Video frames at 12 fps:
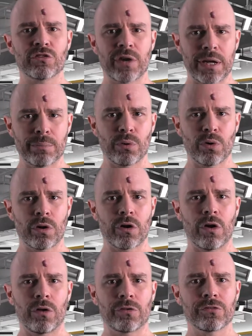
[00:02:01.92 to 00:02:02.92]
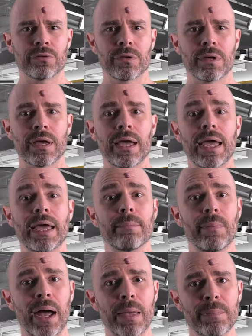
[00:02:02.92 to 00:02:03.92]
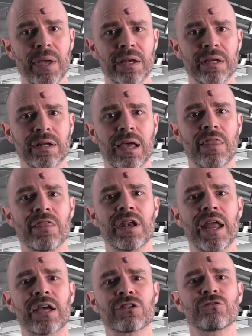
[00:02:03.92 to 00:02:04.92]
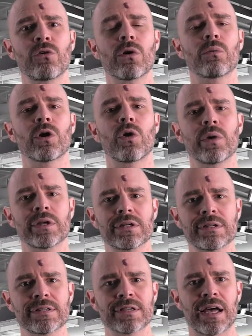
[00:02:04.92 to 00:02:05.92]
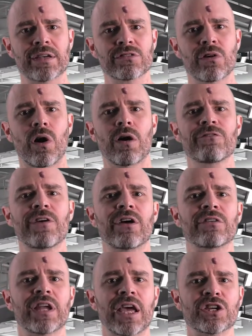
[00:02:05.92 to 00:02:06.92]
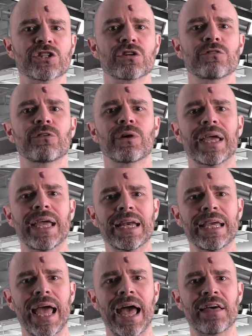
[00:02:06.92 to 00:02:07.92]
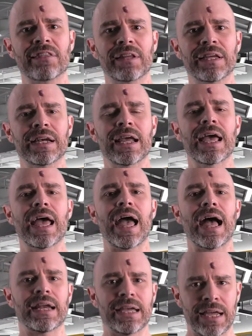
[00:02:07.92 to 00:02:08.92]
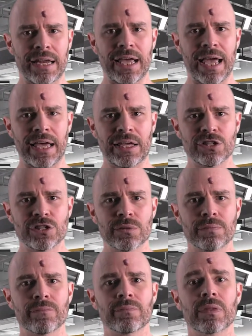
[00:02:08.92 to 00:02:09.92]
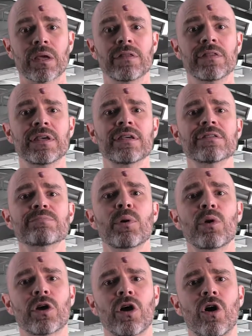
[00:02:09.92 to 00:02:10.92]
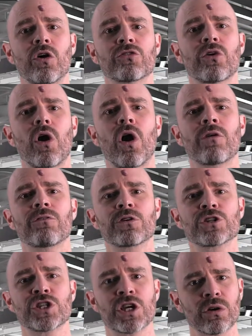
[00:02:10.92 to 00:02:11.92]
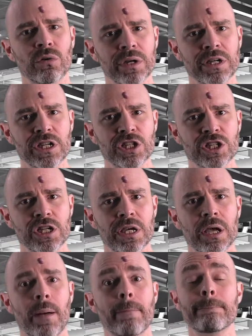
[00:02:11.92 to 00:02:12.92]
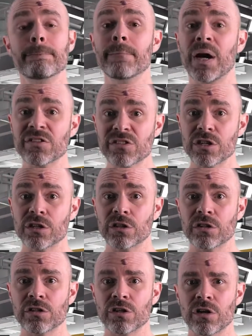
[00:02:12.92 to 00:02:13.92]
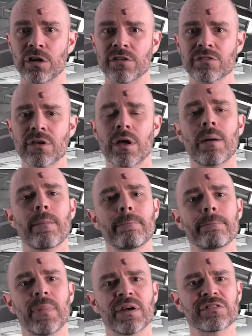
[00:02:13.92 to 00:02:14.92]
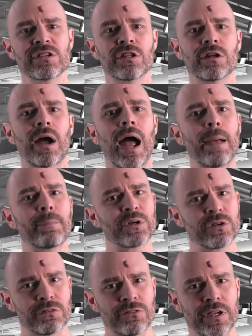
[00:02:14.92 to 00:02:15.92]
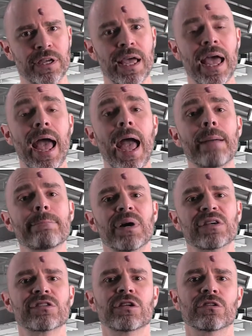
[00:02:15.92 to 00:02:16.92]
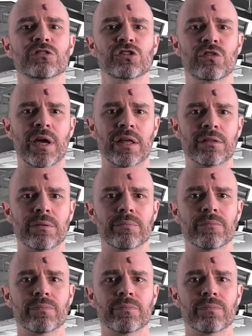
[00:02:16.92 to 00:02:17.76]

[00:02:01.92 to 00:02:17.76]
training protocols. In my opinion, the next 4 we're going to discuss are foundational for any athlete at any age. These protocols are for general conditioning, muscular endurance, muscular hypertrophy, and muscular strength.